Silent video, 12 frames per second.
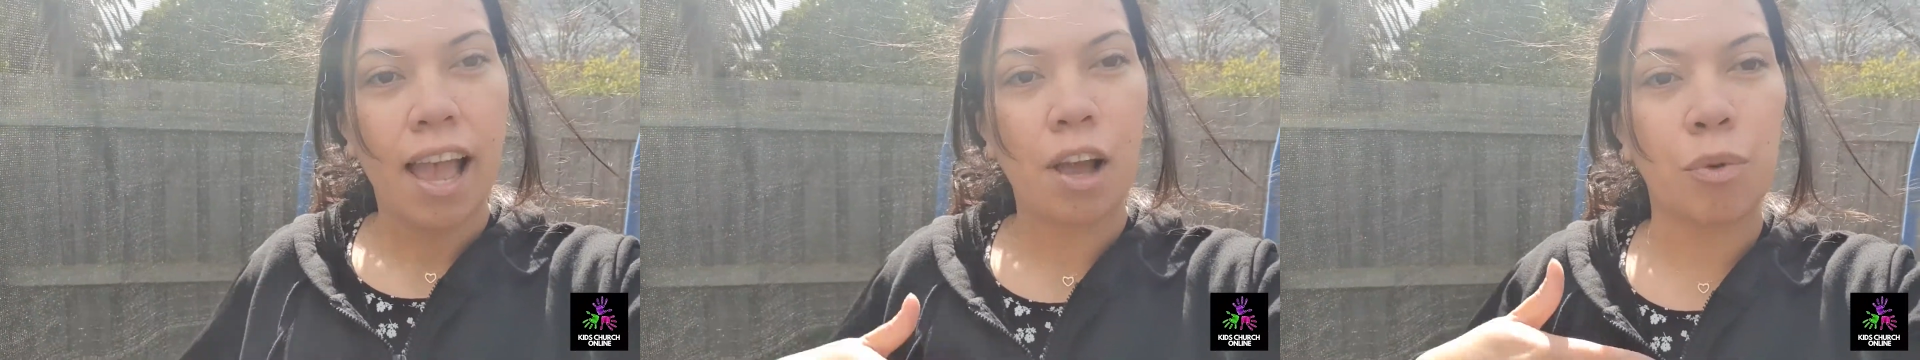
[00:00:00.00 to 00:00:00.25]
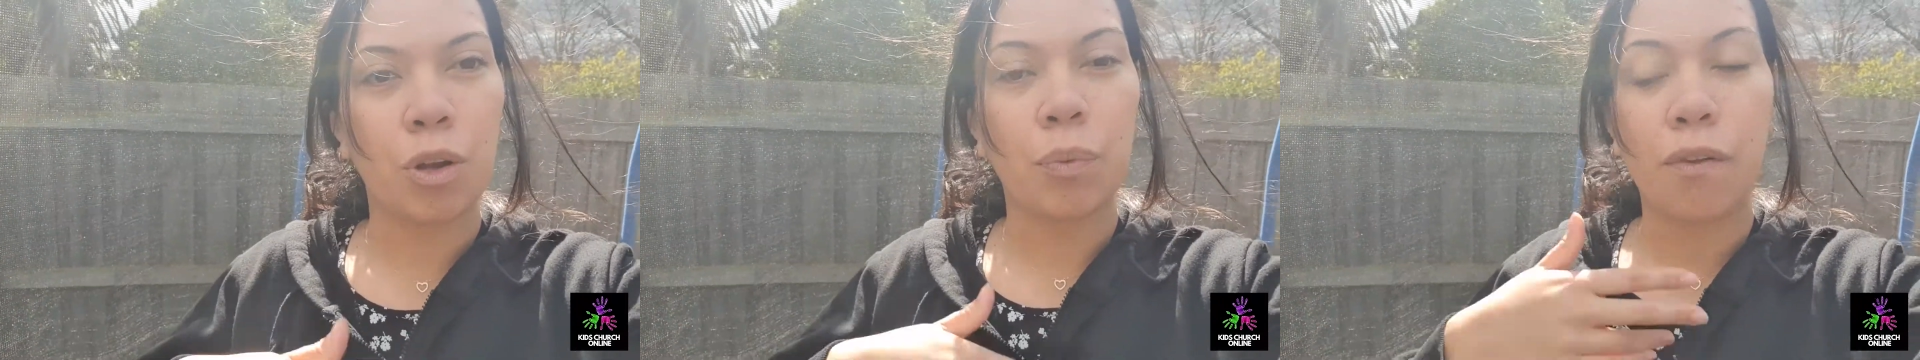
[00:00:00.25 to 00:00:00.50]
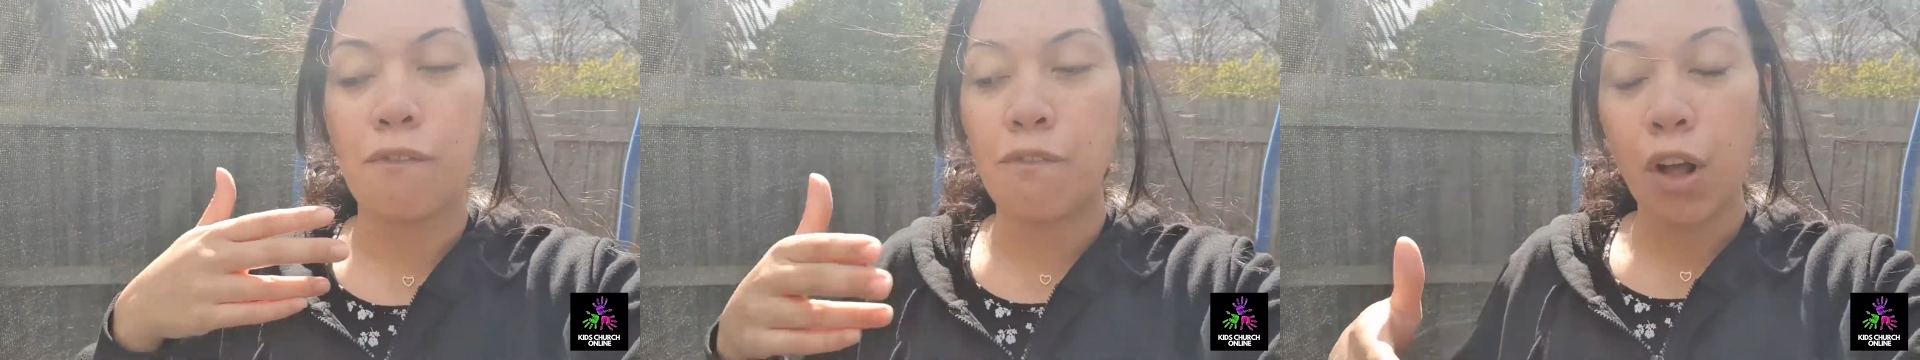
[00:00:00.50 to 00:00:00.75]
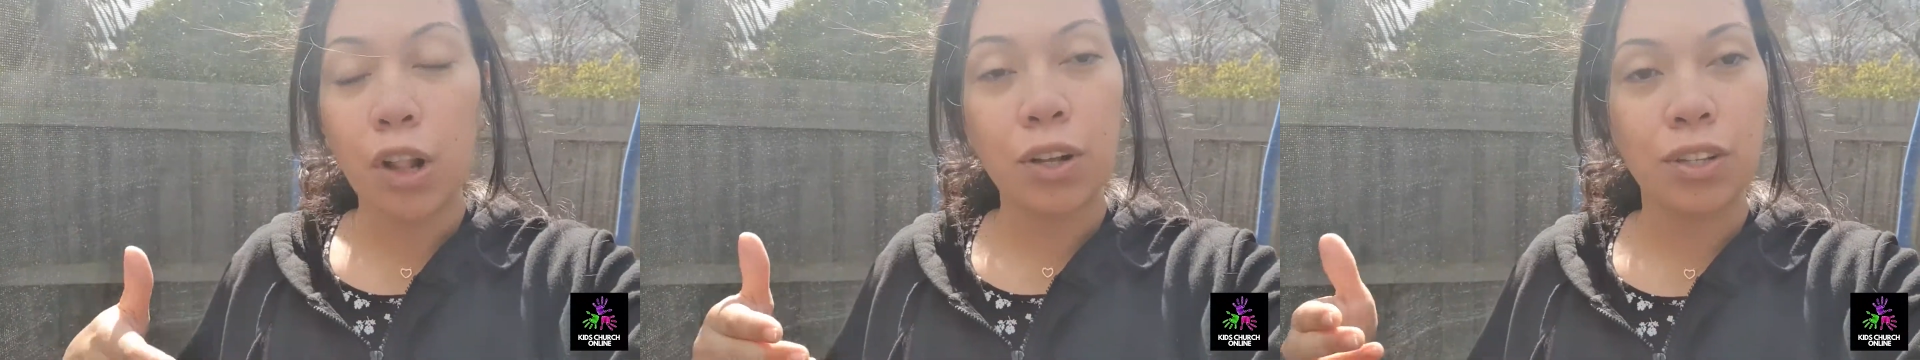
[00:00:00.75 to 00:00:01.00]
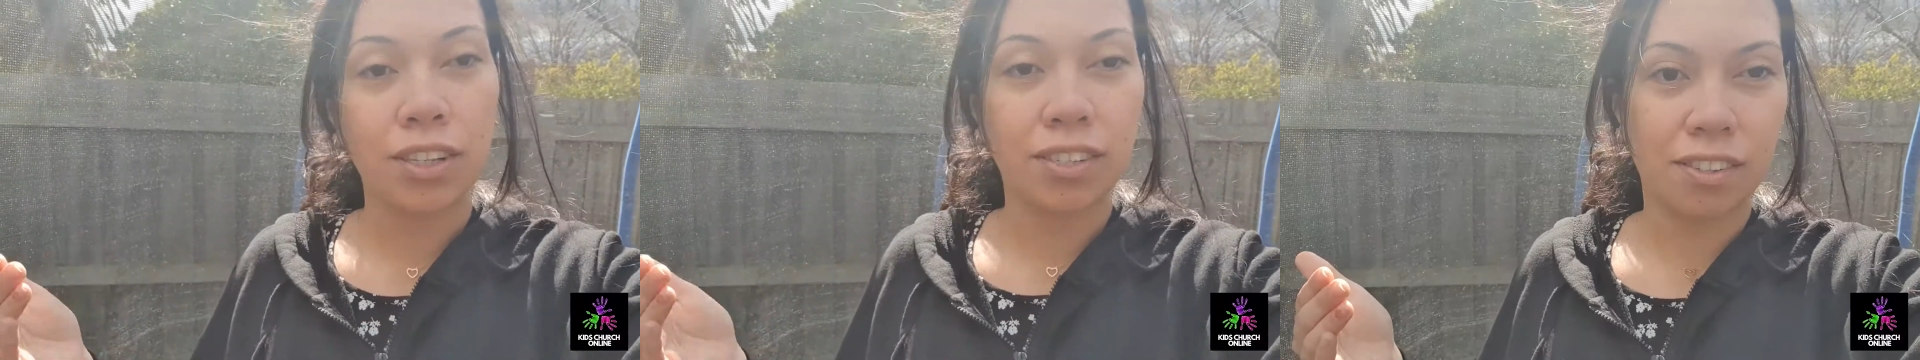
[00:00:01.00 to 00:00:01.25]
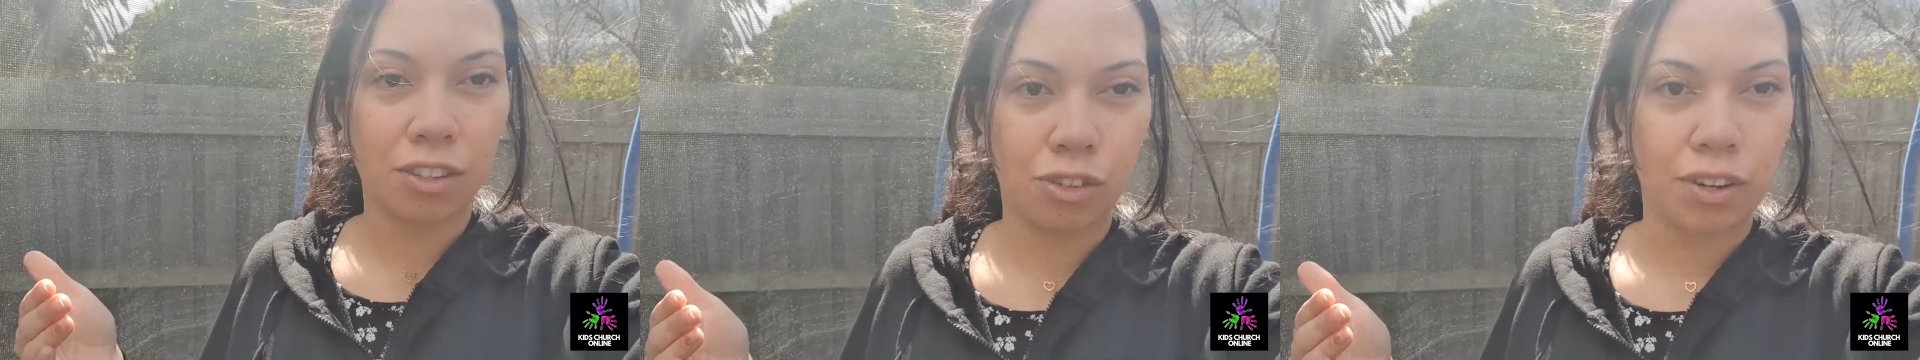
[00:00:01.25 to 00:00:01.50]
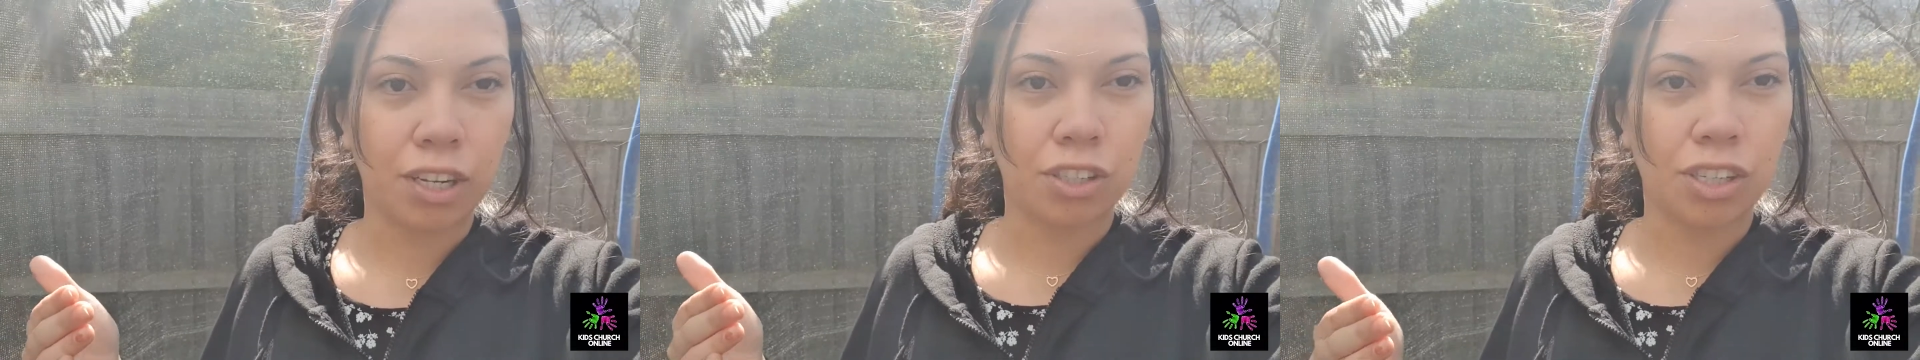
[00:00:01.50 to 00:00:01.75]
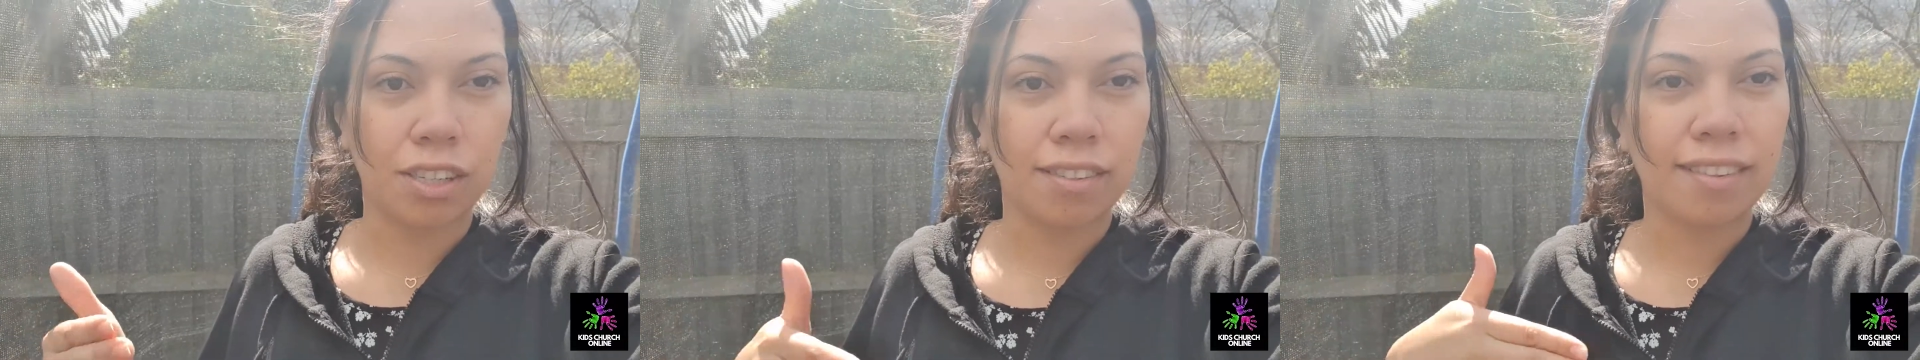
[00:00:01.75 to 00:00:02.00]
And when we follow those
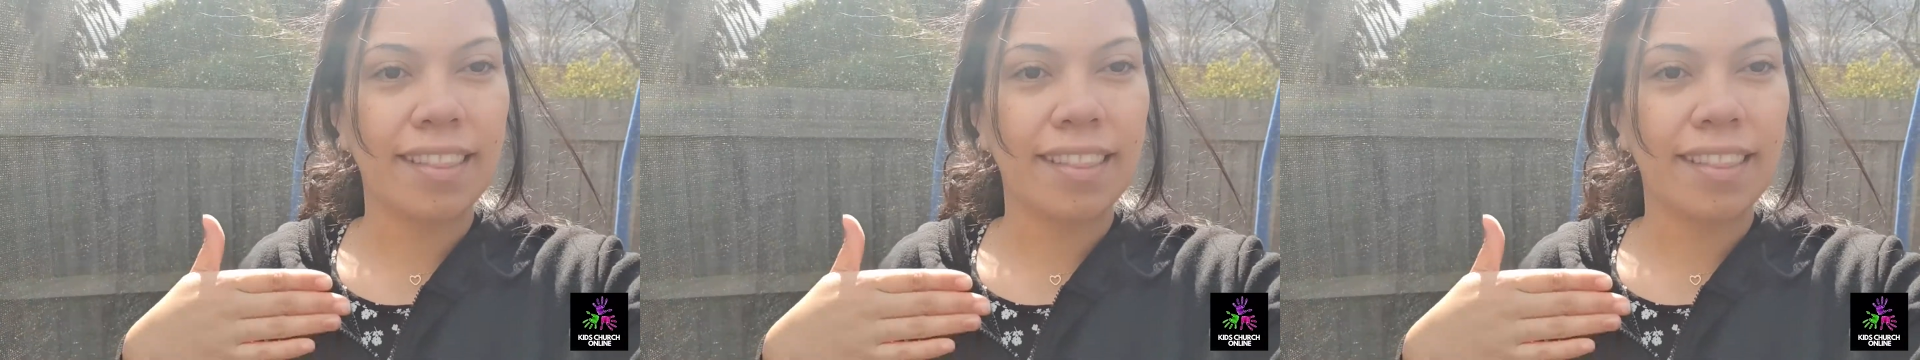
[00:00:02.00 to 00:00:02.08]
instructions,